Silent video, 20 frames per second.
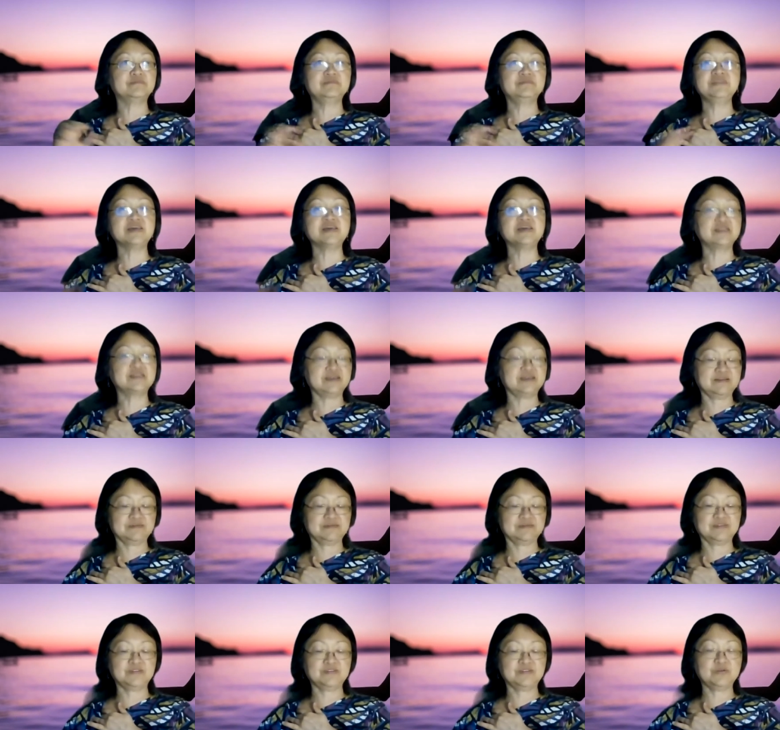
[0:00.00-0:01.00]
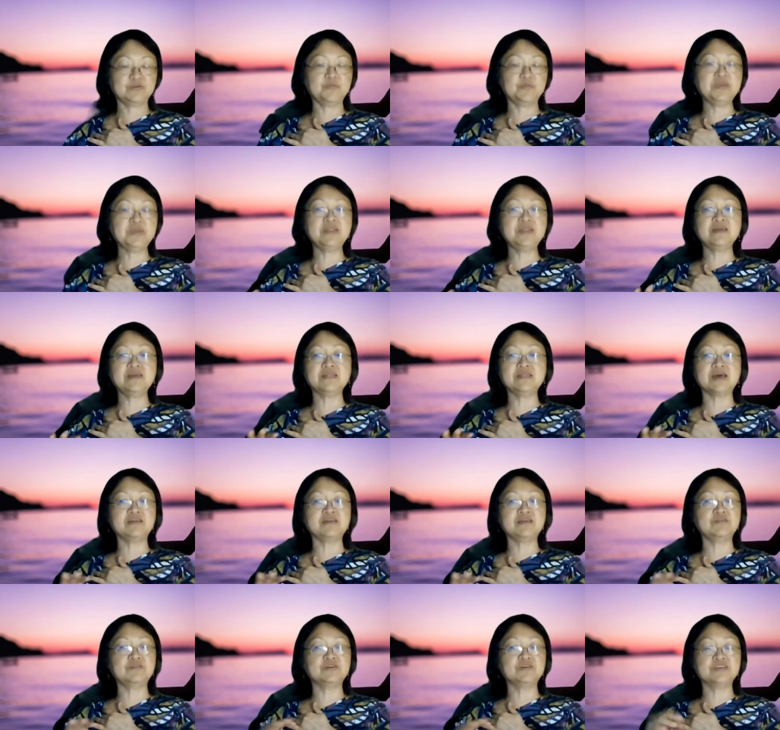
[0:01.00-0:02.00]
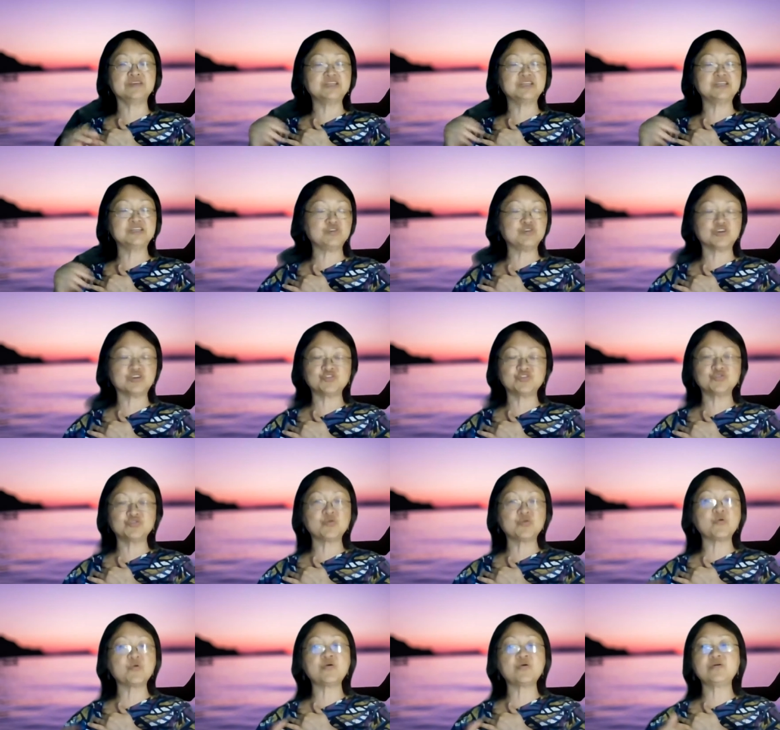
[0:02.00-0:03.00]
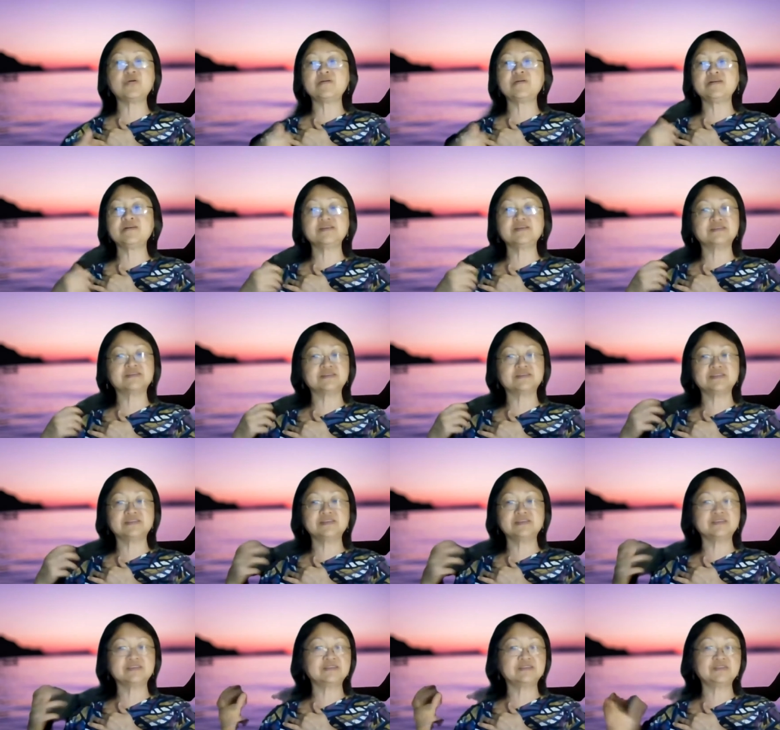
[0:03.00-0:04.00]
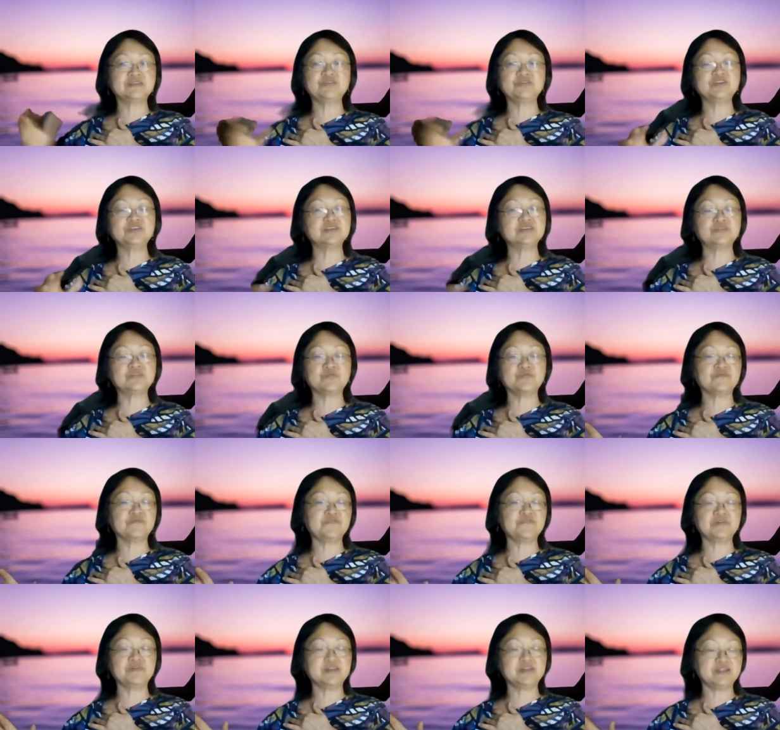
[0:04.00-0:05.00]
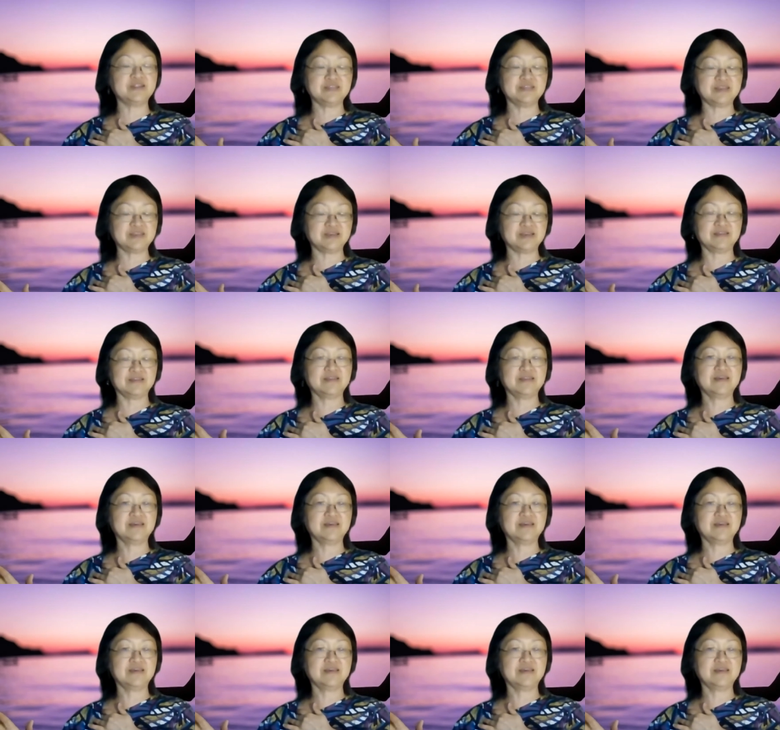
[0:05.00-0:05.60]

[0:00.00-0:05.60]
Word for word: nothing? So meaning that it's not sore, you just don't feel anything.